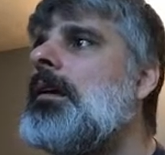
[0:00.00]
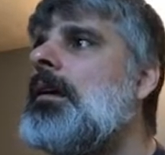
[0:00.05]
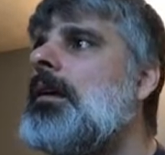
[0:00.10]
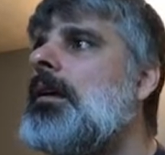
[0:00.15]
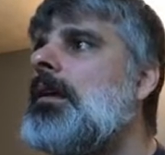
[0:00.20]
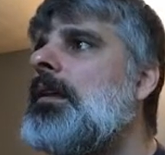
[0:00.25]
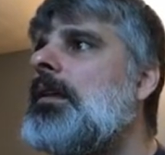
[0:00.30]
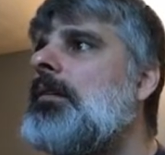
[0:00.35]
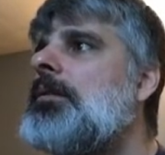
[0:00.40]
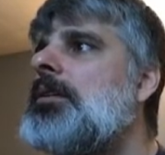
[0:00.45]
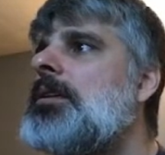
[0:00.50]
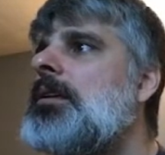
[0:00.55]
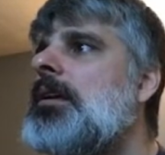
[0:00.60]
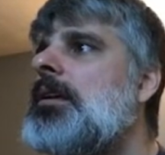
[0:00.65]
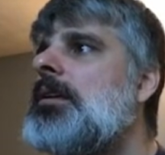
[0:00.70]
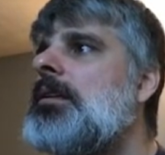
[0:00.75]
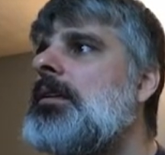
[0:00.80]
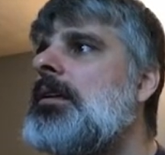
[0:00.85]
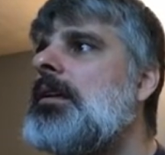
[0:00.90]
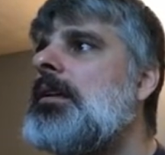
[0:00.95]
Okay, yeah, that was
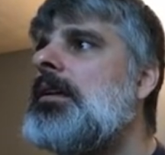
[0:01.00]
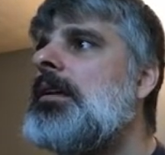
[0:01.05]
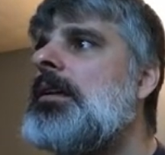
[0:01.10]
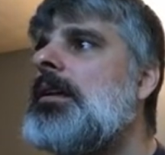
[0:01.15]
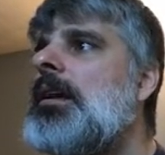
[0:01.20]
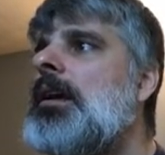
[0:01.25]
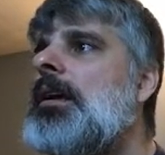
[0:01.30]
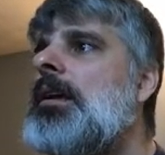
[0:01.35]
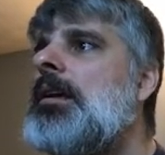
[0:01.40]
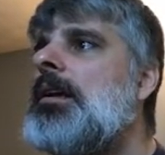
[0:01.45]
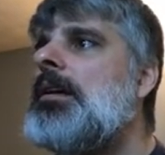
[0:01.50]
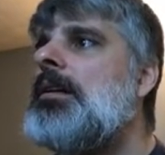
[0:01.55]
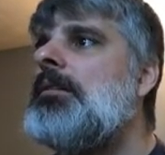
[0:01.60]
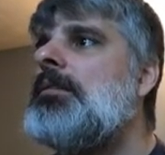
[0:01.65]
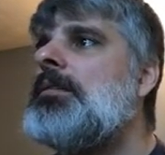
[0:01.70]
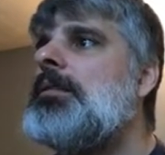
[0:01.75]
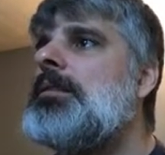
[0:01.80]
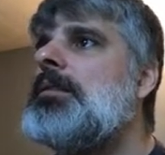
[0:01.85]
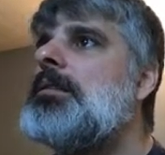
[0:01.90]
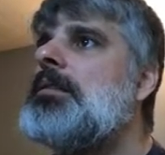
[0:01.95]
nice getting a guy
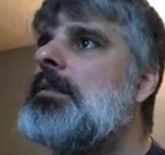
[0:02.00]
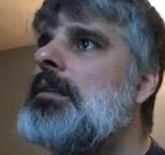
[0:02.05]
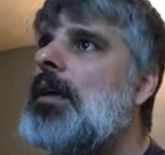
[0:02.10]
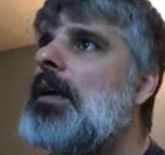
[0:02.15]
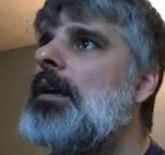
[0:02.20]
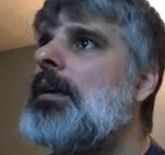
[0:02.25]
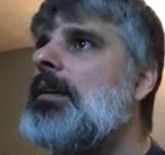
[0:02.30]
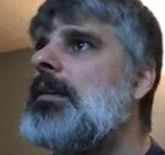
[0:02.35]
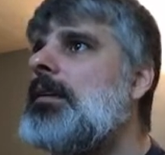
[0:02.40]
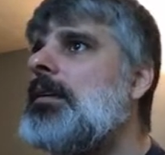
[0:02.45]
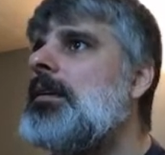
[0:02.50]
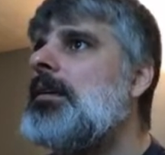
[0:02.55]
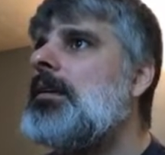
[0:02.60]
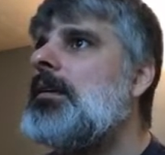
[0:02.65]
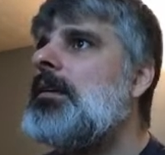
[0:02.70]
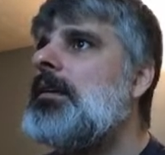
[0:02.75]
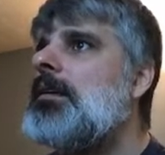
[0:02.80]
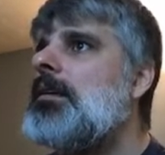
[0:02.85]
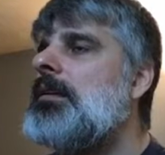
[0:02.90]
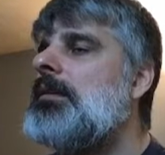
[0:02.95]
out. Yeah,
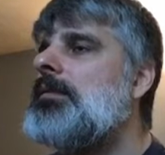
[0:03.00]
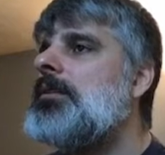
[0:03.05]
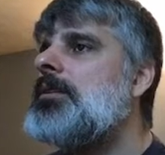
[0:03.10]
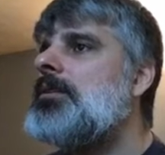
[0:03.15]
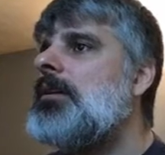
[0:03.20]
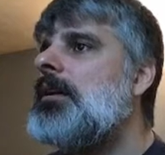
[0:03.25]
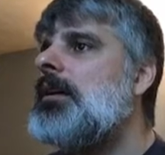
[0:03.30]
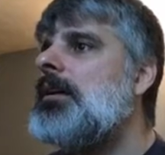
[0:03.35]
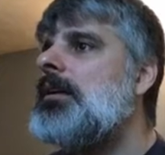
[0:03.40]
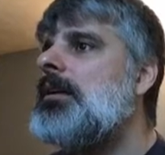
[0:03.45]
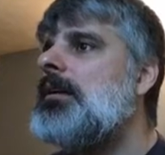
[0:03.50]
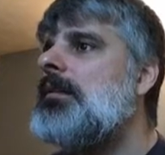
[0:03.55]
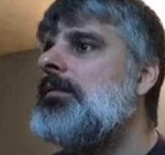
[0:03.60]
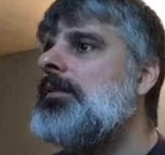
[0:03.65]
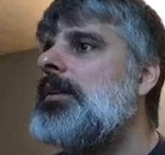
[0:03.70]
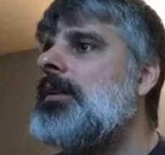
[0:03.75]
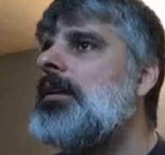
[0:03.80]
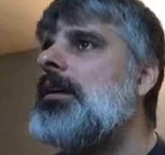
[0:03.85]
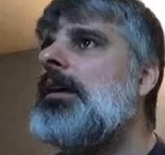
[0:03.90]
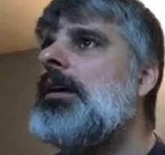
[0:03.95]
you can leave a shot here
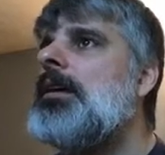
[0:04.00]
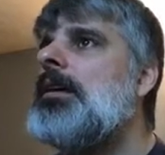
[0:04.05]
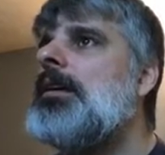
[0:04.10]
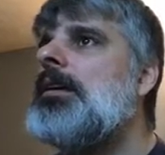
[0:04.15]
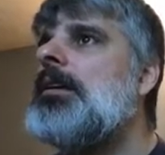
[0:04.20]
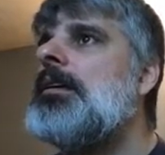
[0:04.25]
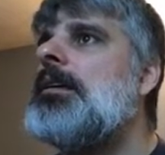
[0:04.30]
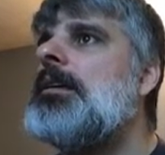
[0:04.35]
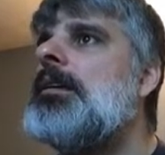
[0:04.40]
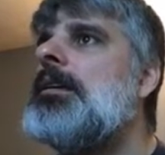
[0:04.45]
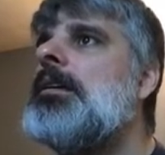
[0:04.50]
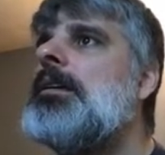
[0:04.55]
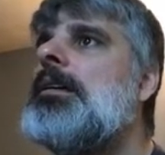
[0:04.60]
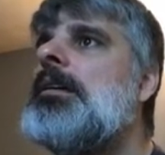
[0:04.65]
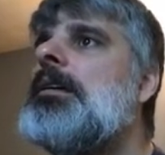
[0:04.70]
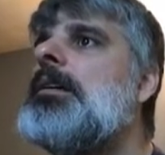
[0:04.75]
if you like.